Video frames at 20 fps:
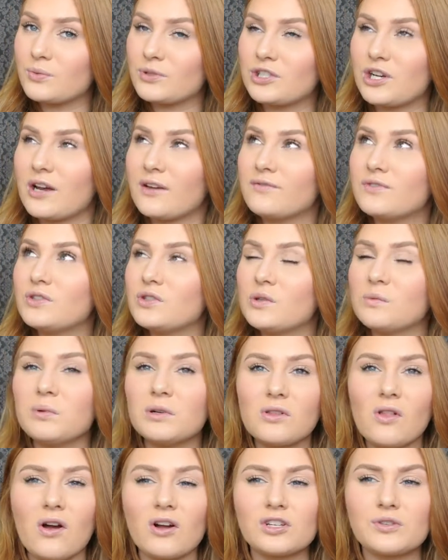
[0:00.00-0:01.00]
which I have
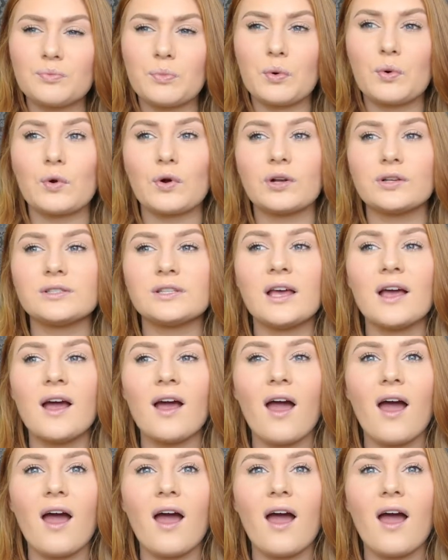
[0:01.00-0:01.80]
super large pores.